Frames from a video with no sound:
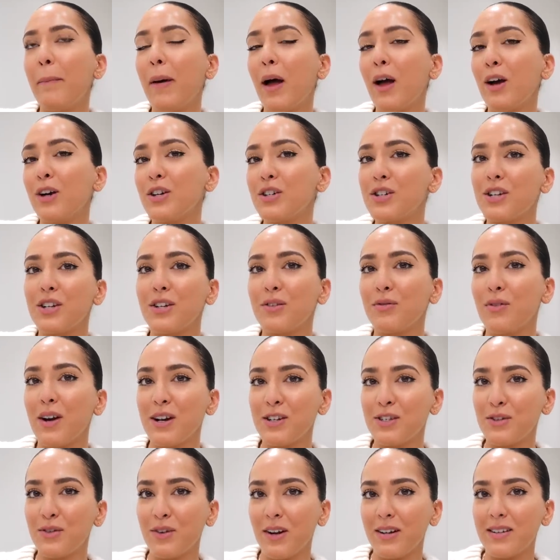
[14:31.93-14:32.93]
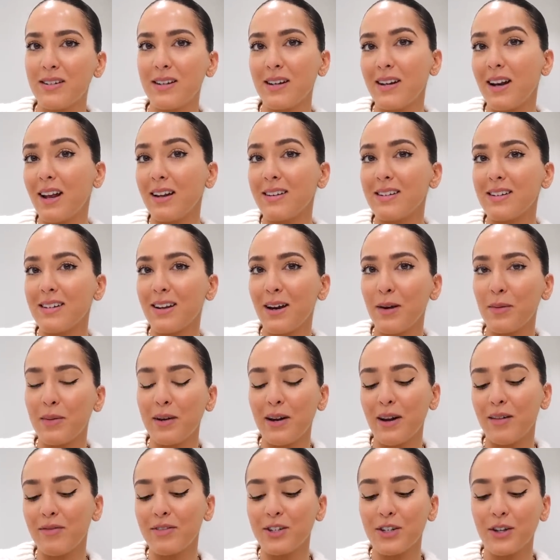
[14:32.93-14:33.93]
Persian restaurants in London? I would
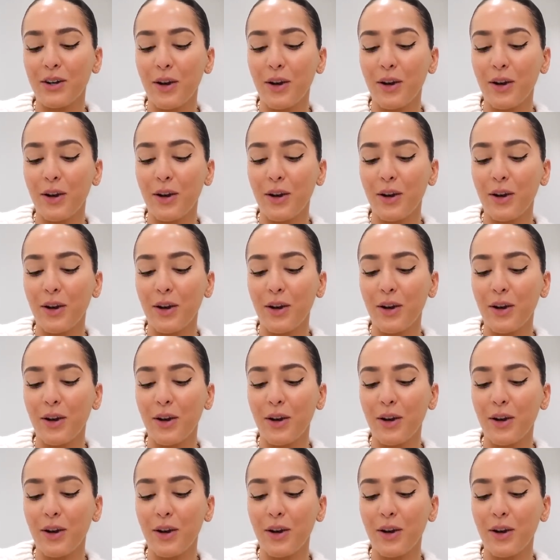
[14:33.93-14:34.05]
love to